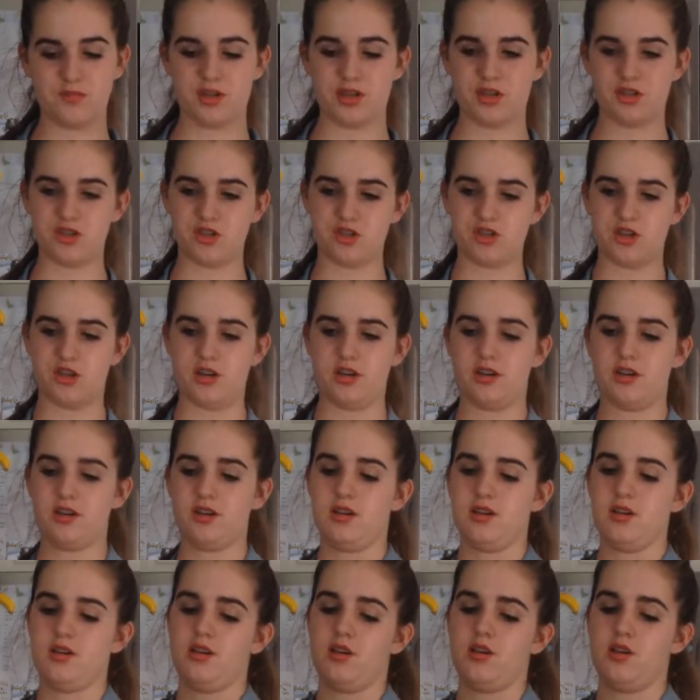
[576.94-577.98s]
mixture
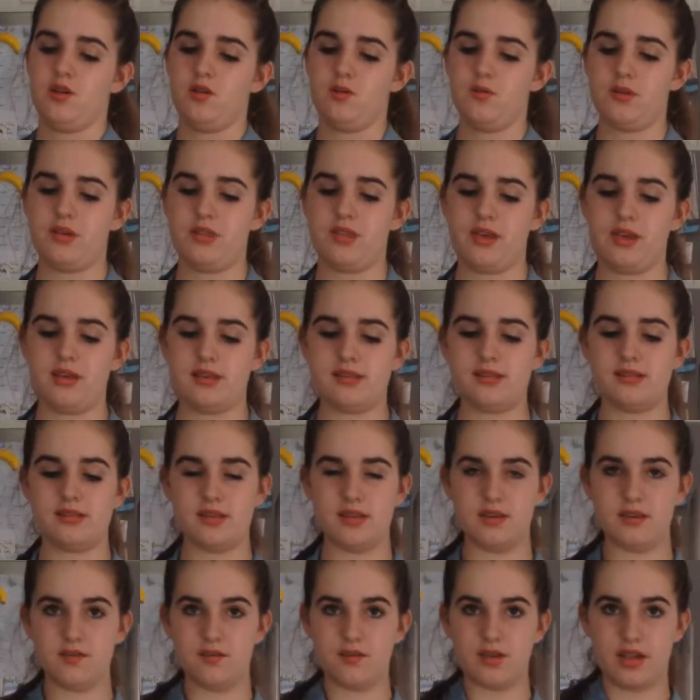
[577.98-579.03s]
with a
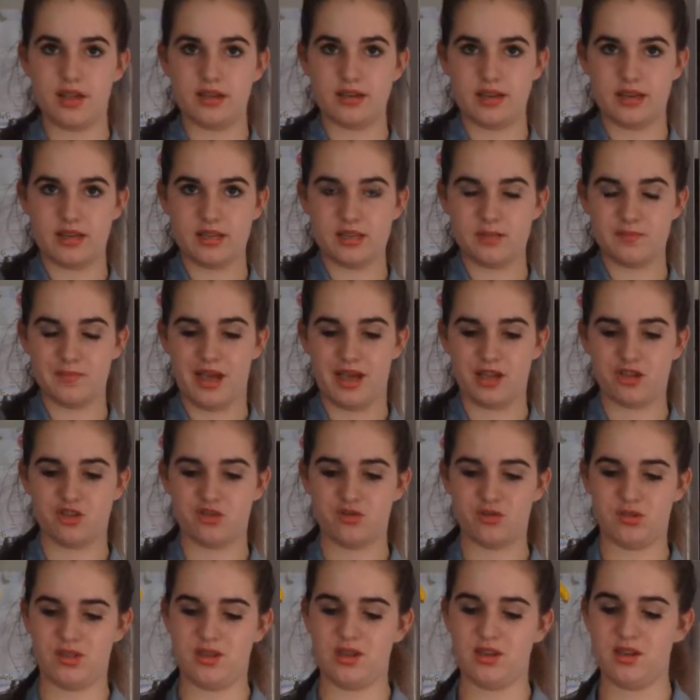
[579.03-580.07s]
sieve and a
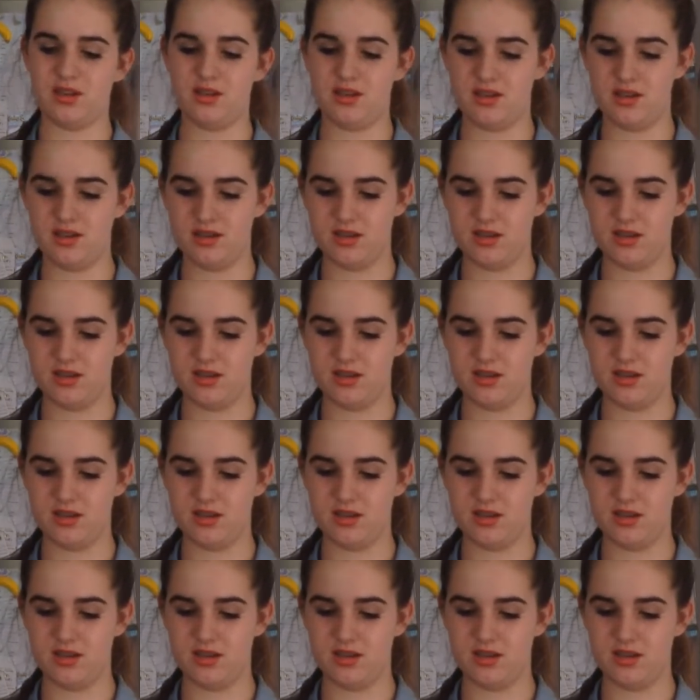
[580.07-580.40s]
spatula.